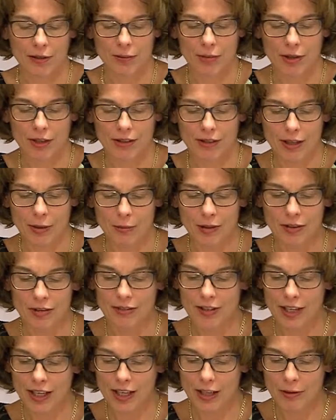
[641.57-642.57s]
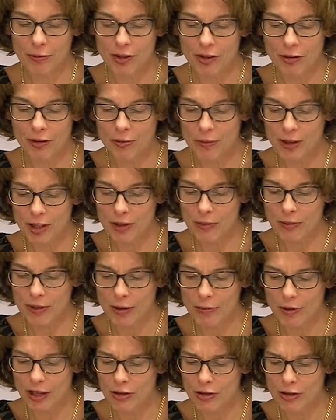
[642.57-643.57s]
but I must say that with respect to
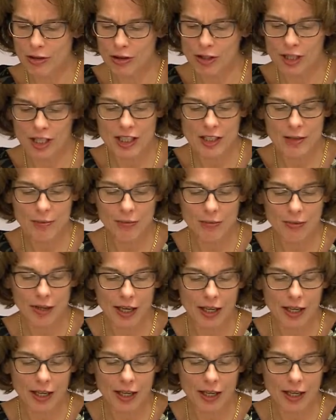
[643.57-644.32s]
my way to Judaism,